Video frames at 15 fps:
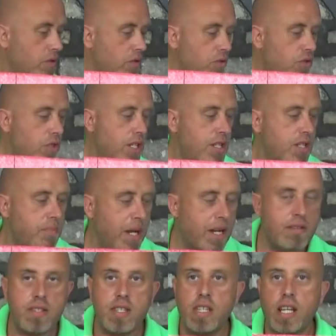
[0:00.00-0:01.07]
you just
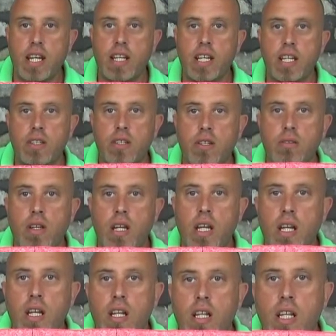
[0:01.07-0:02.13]
about see that, can't you?
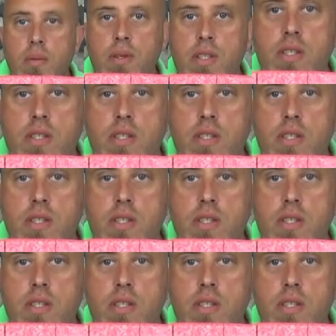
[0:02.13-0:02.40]
Let me